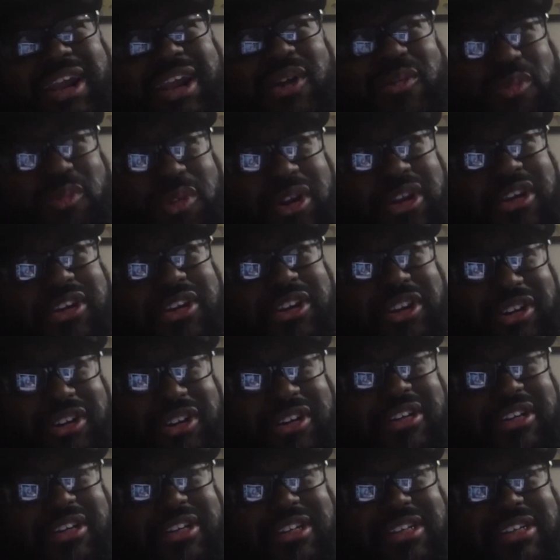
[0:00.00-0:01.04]
I
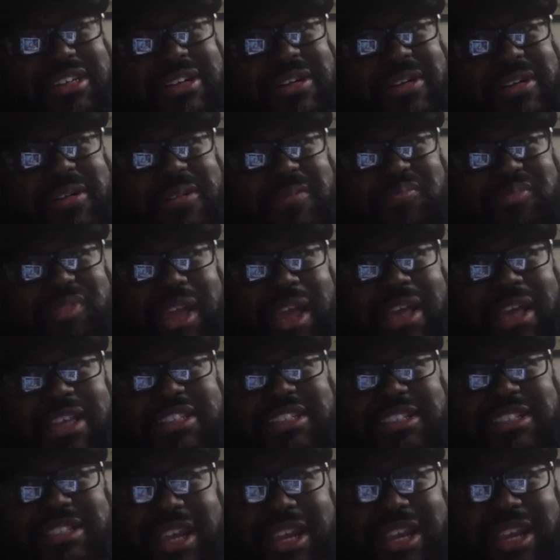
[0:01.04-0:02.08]
wonder,
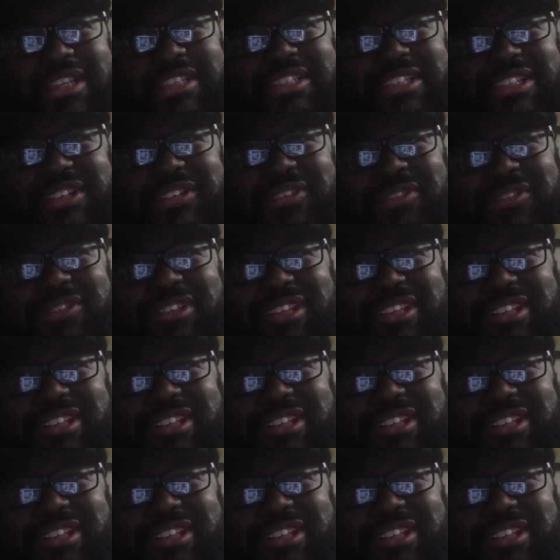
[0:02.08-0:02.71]
has Chasen